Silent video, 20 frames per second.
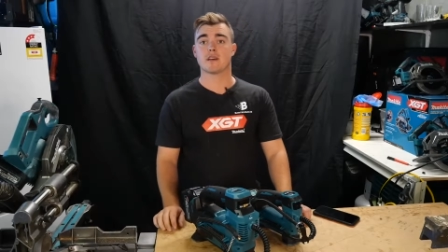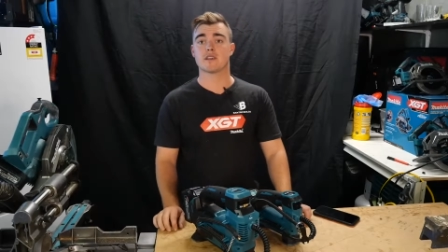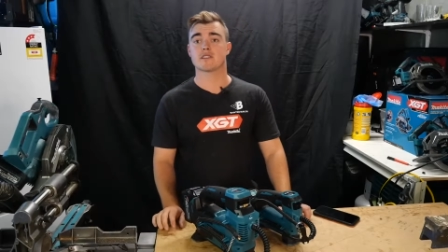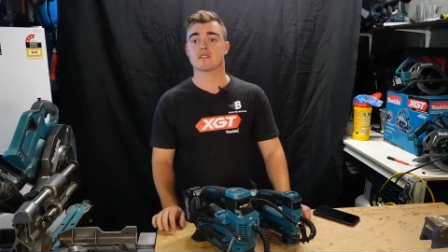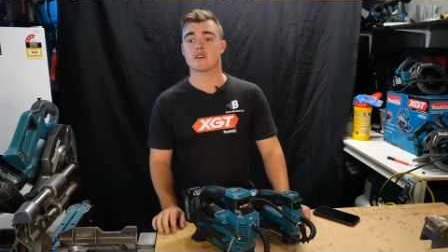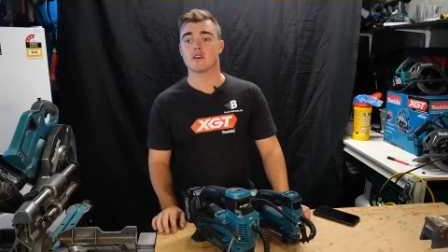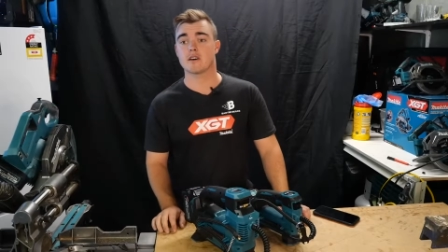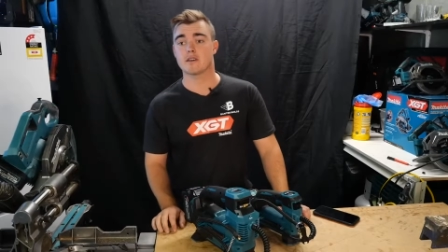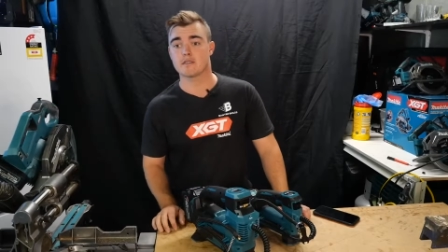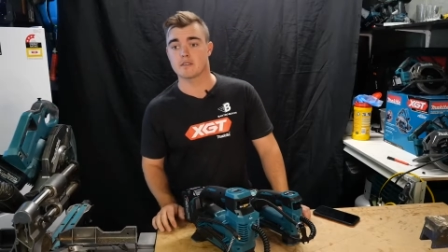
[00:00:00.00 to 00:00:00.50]

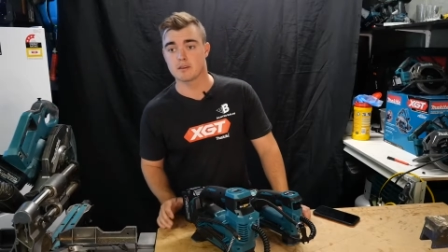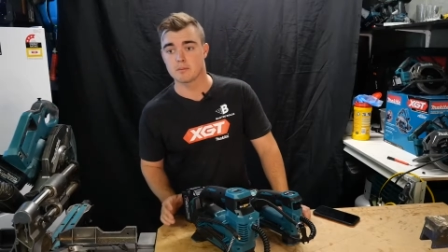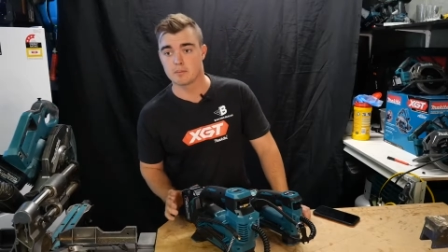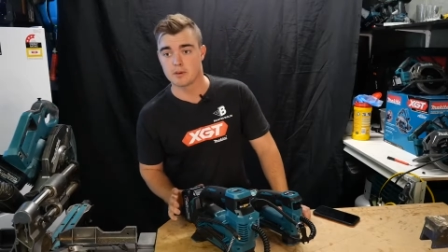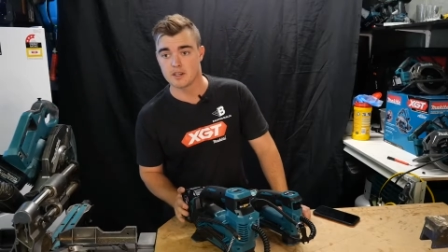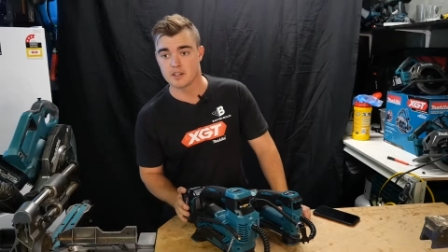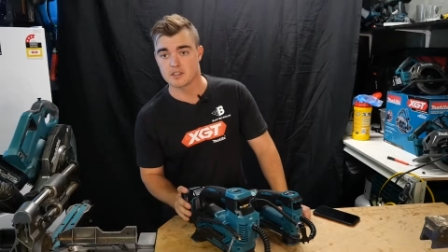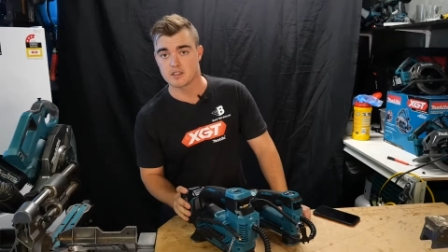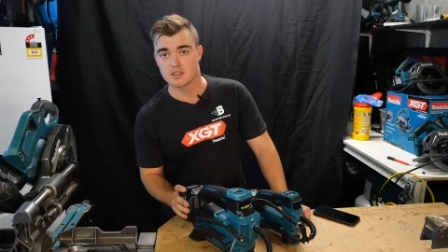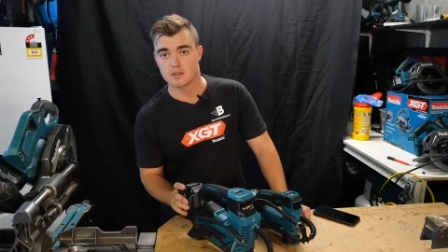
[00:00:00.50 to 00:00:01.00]
PSI
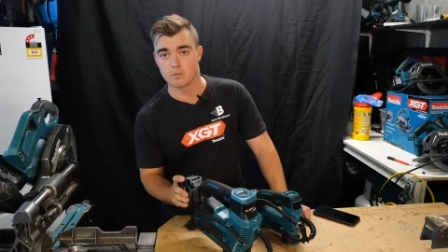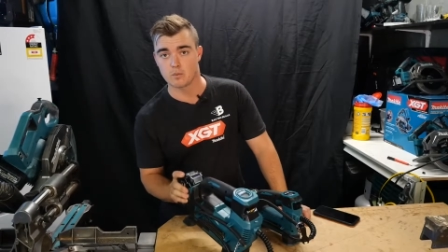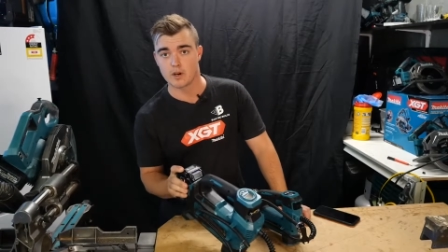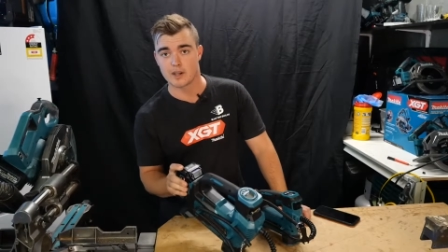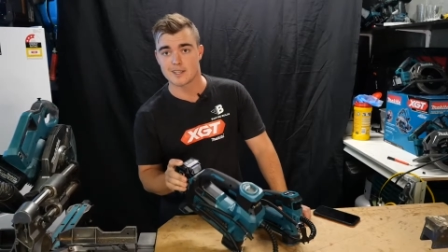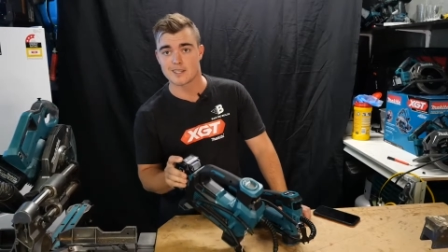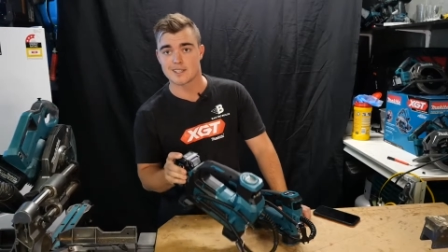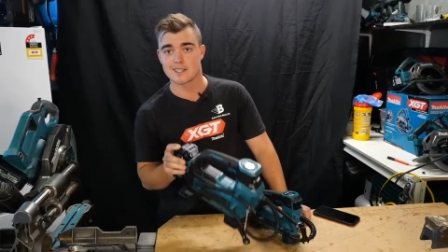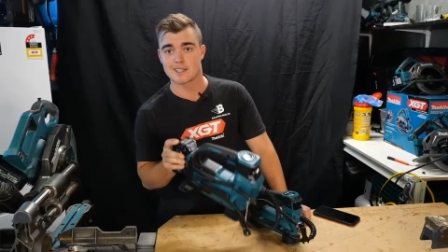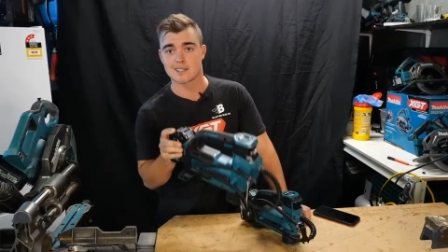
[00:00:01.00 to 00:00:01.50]
compared to the
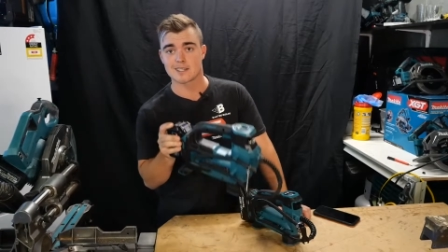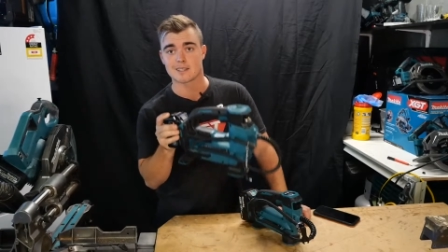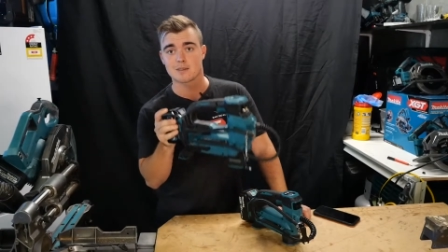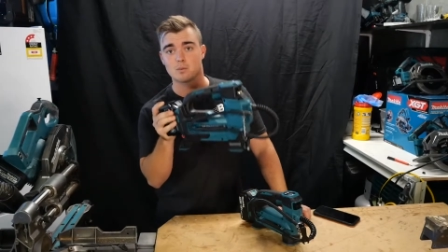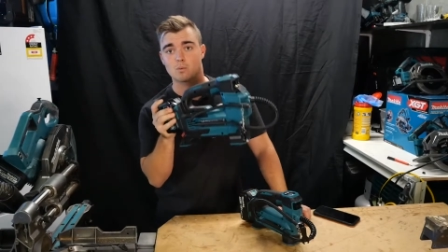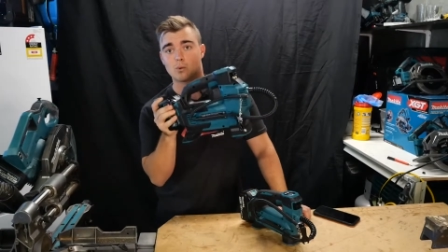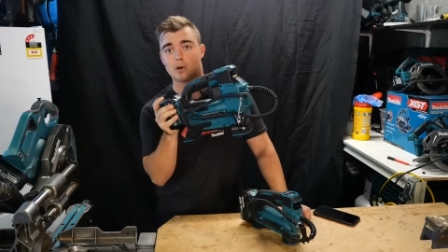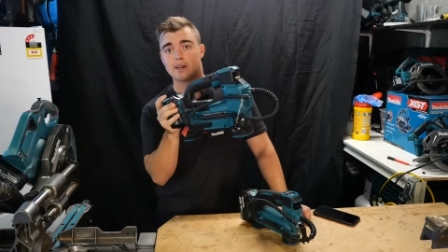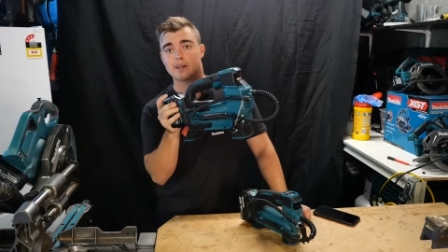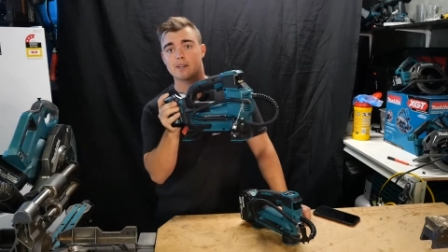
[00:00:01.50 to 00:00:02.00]

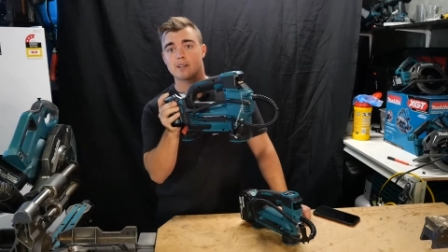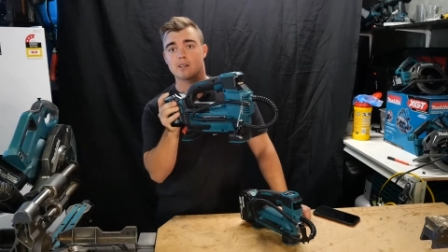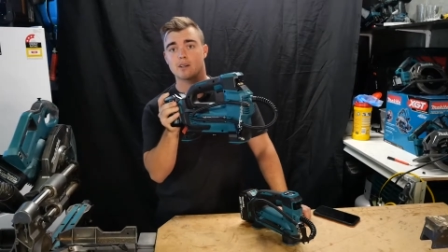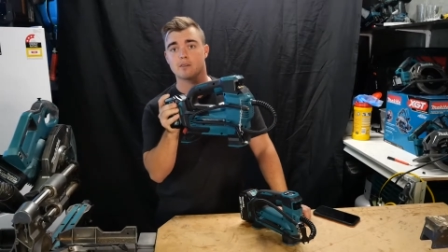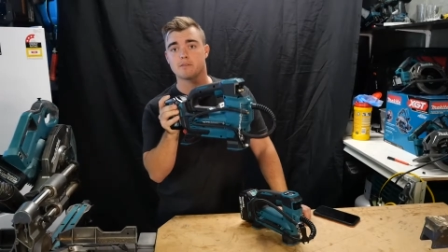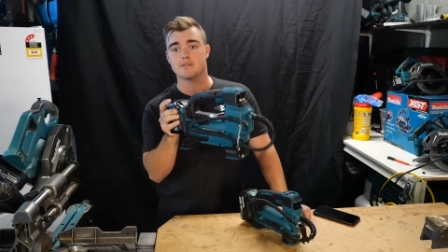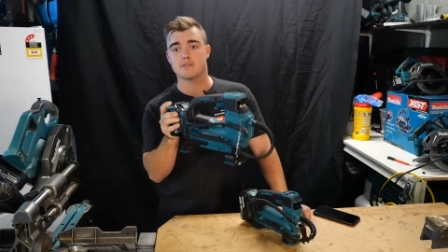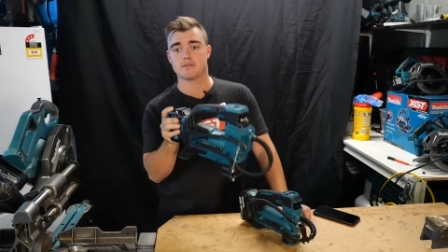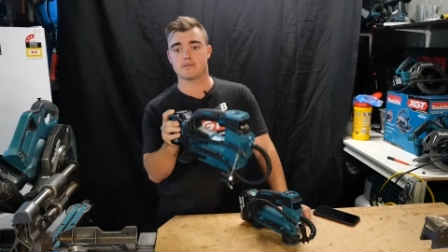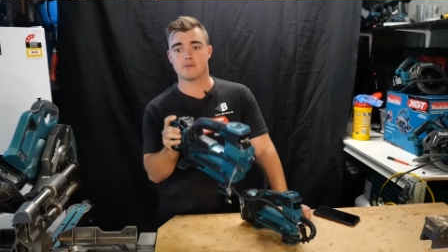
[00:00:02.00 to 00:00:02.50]
161
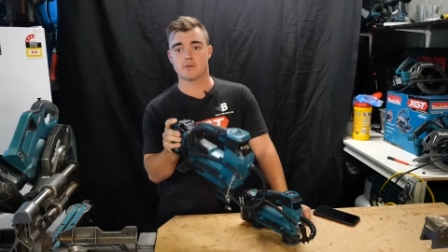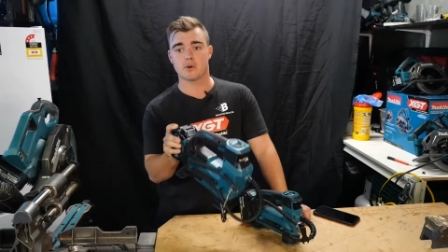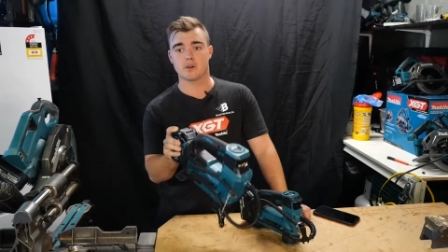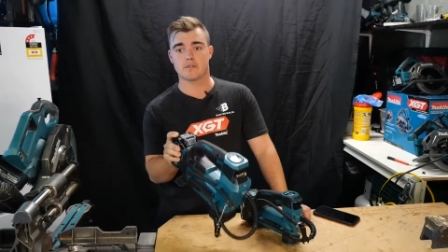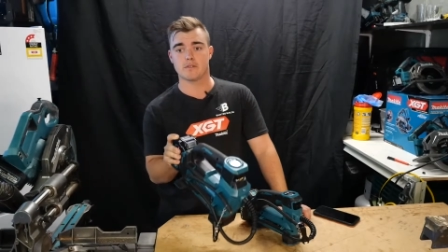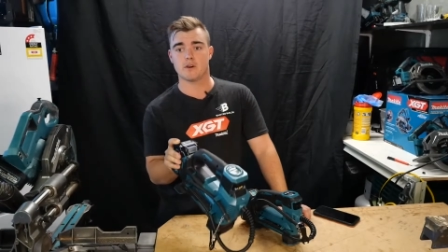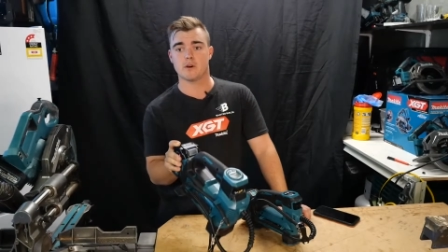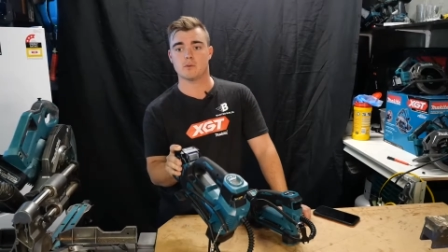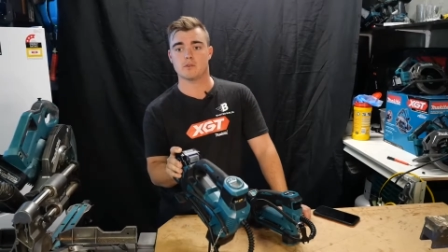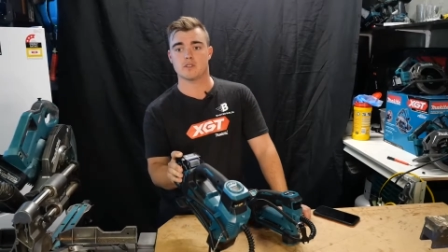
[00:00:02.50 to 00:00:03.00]
of the 40
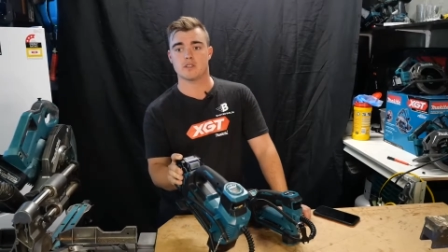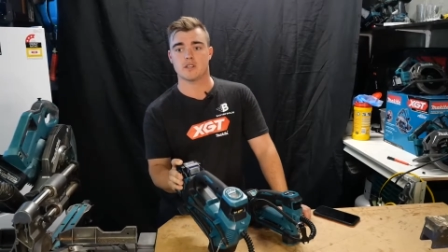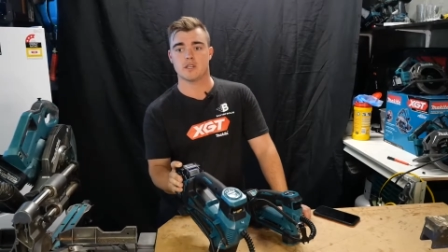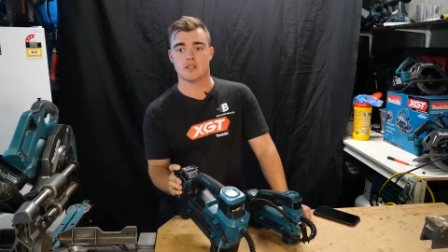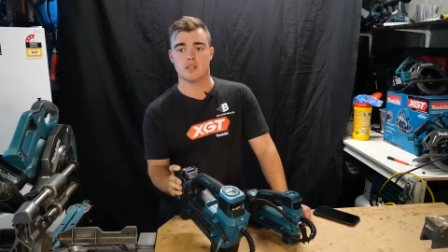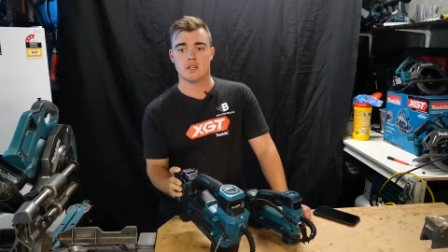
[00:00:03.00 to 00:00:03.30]
volt.